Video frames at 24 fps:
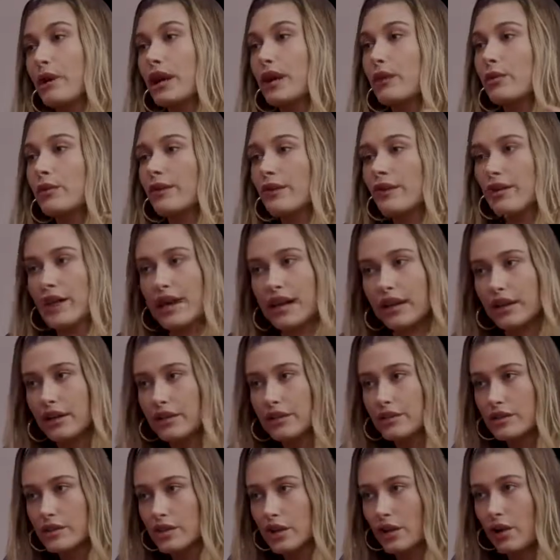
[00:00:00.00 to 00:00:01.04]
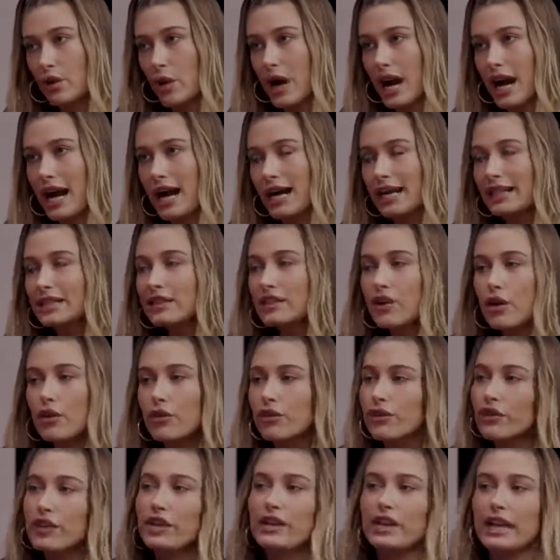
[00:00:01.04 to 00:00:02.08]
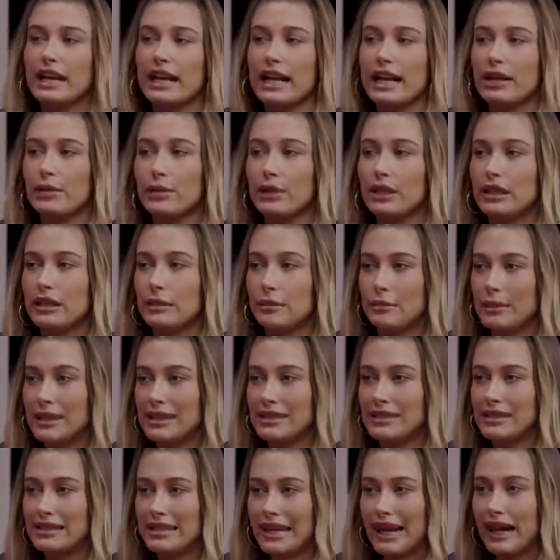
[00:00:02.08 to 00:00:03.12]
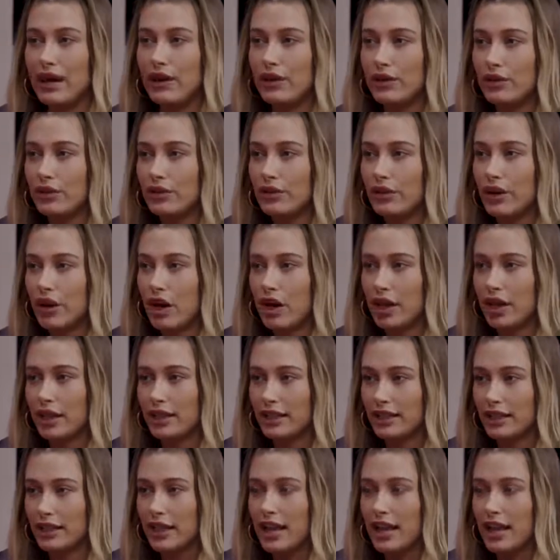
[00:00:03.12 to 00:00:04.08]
part were there. So I don't feel like I really missed out on